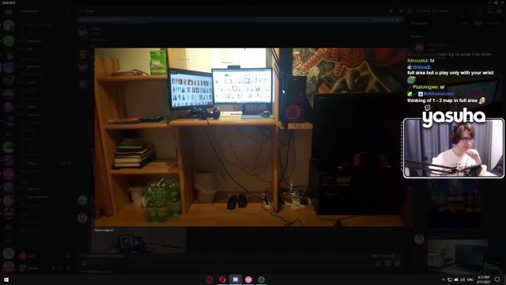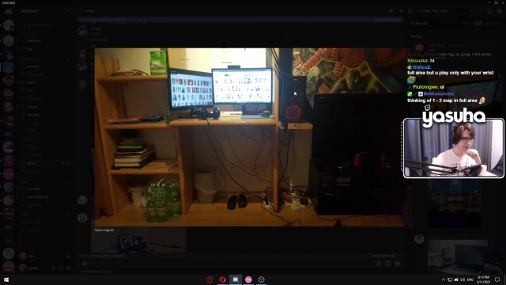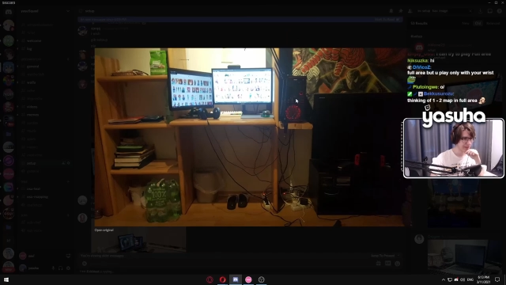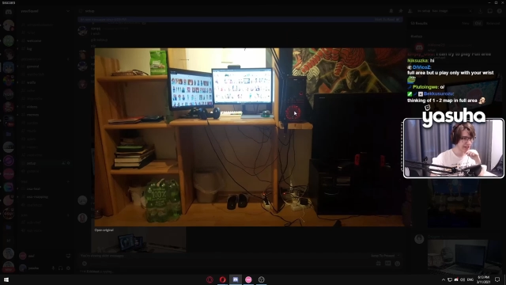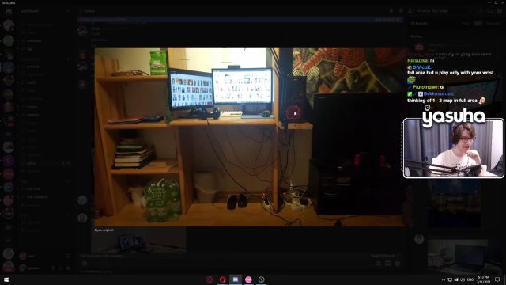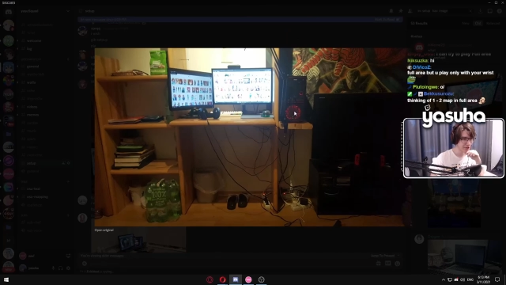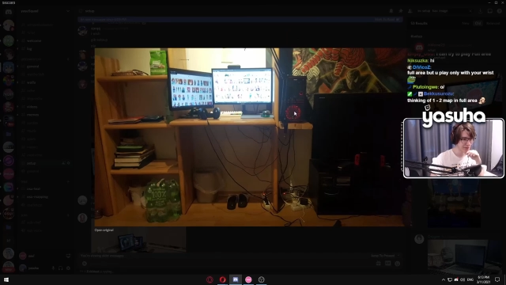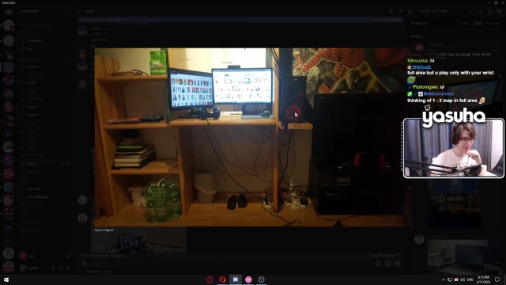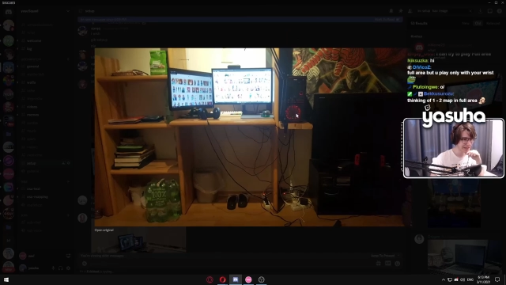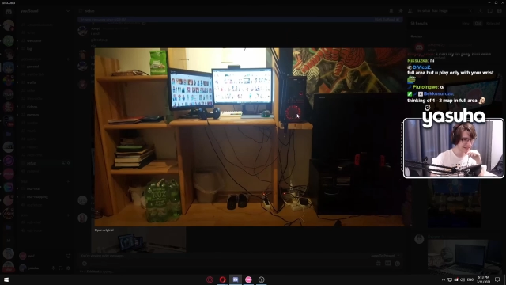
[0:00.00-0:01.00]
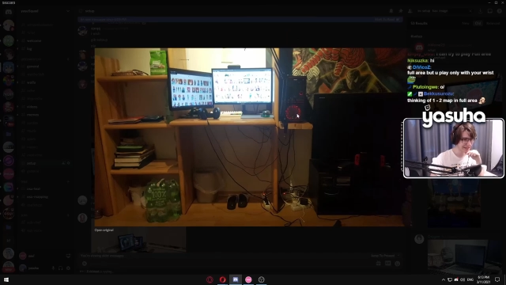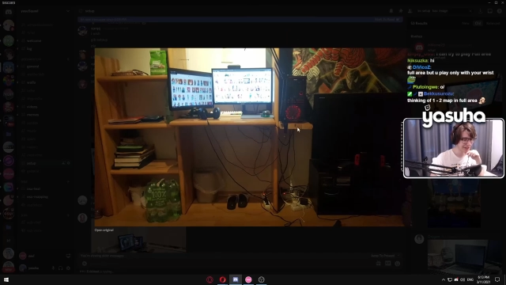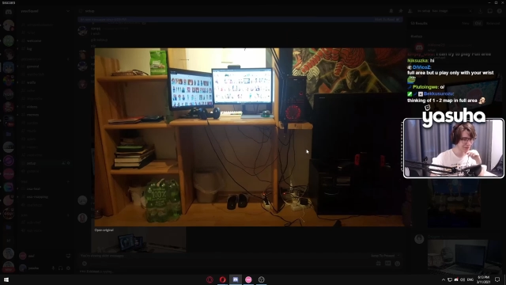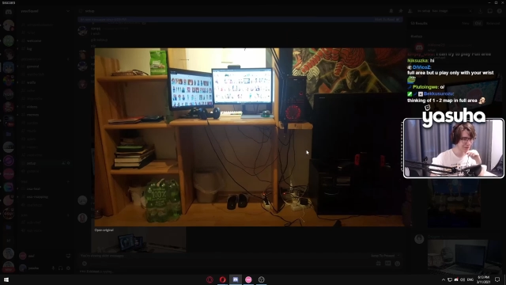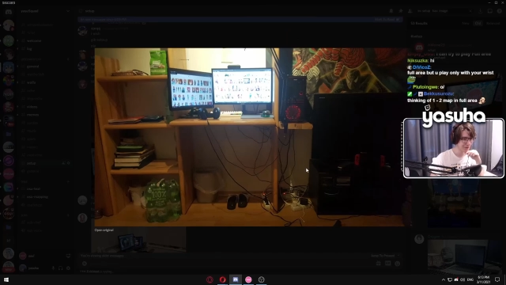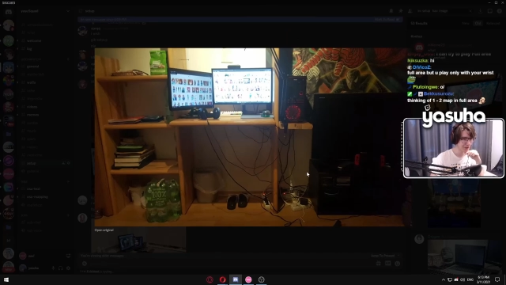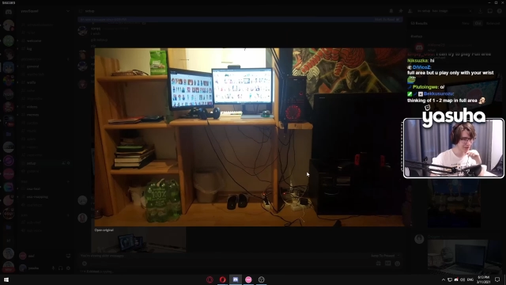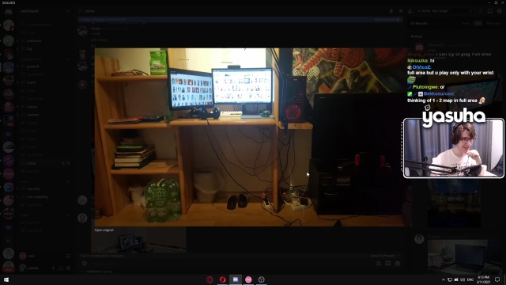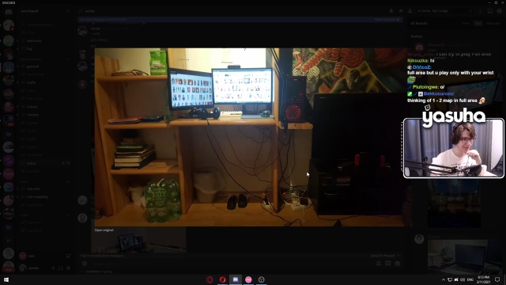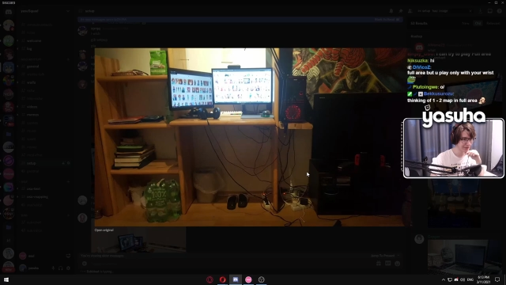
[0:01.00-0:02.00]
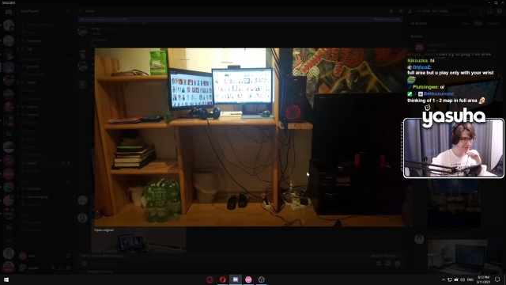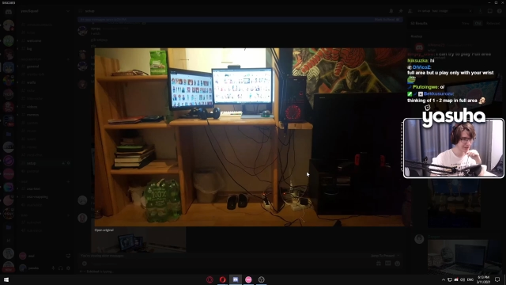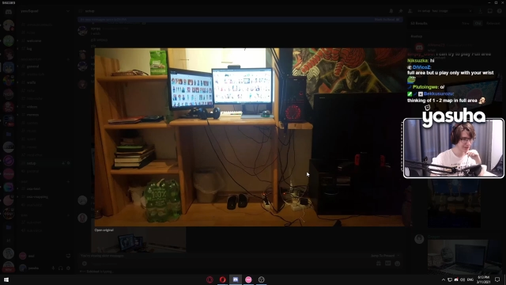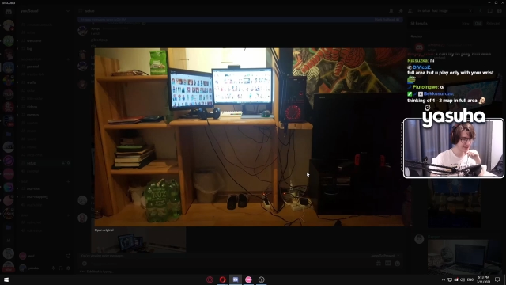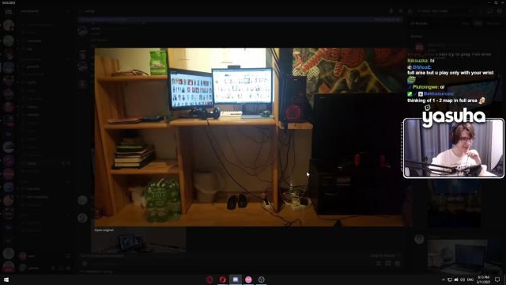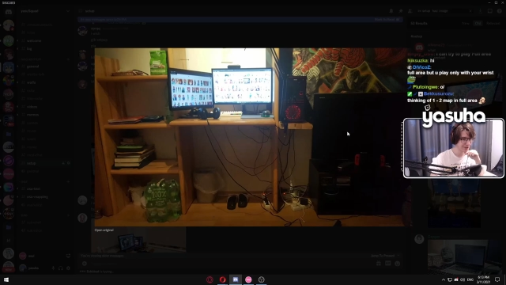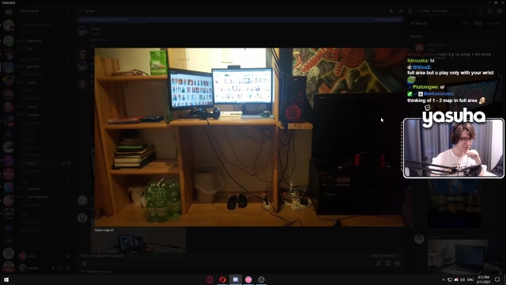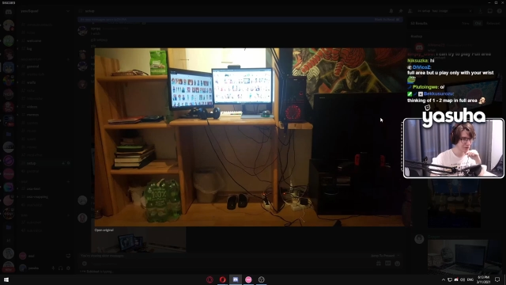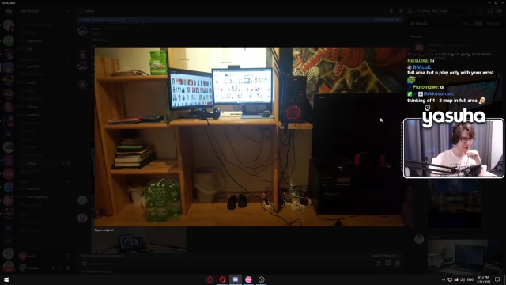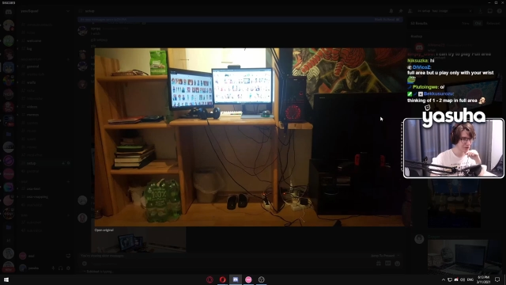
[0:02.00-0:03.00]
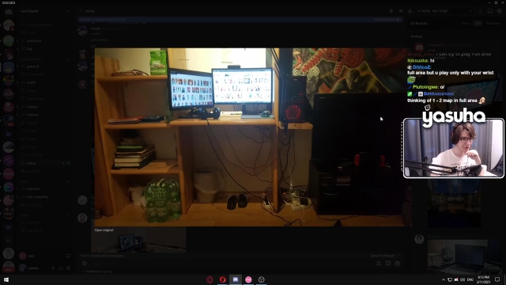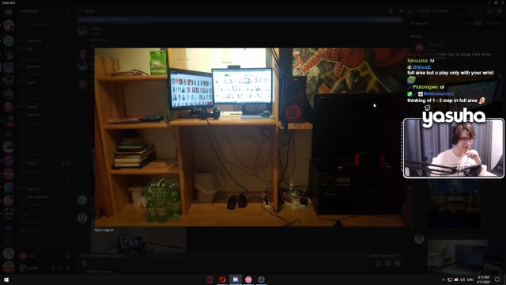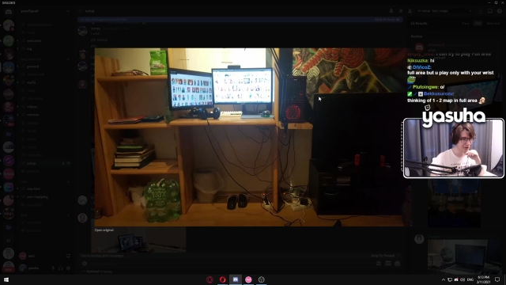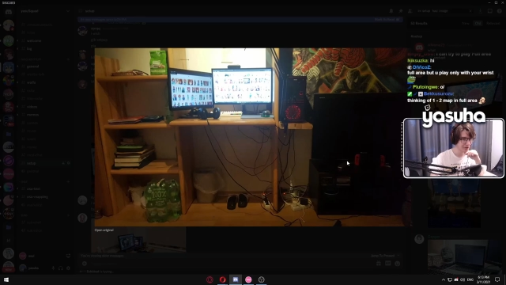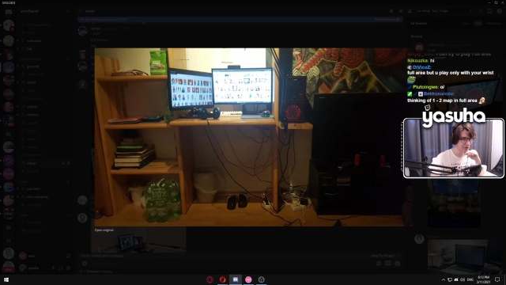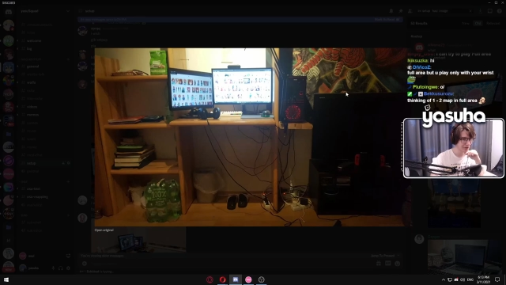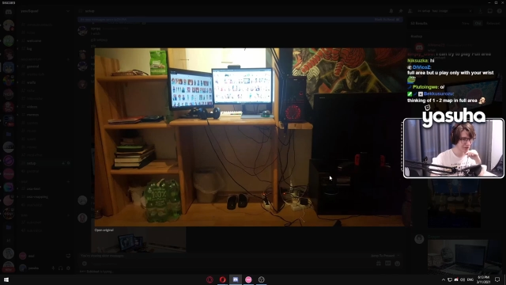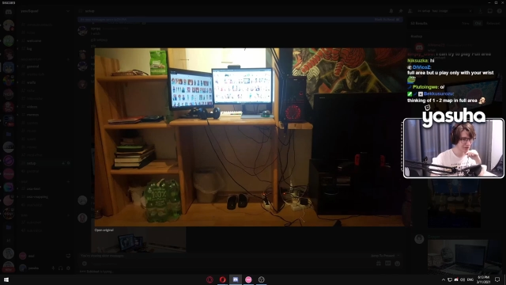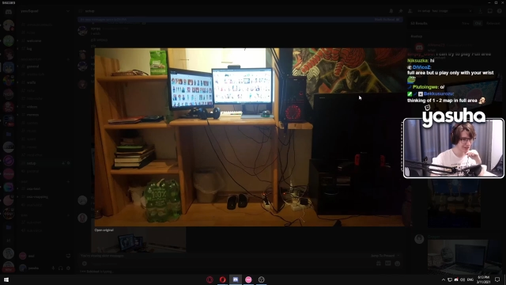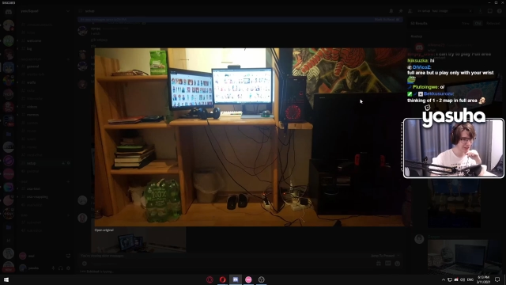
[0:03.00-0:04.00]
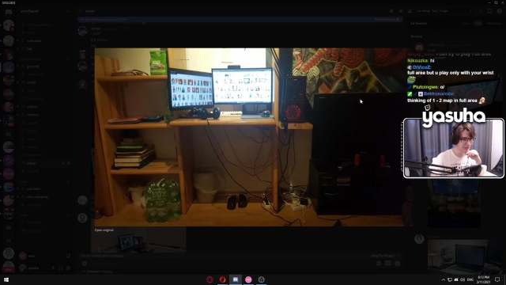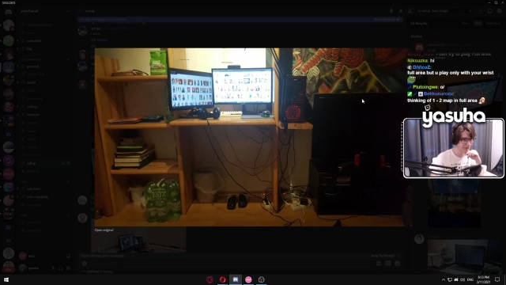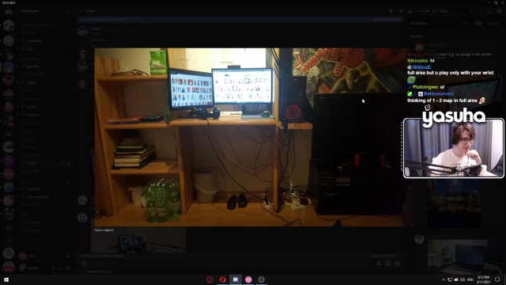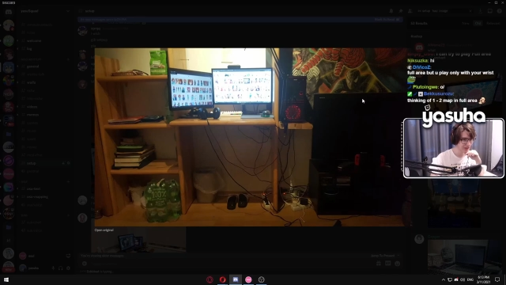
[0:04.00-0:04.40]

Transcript: [unreadable: no face in view]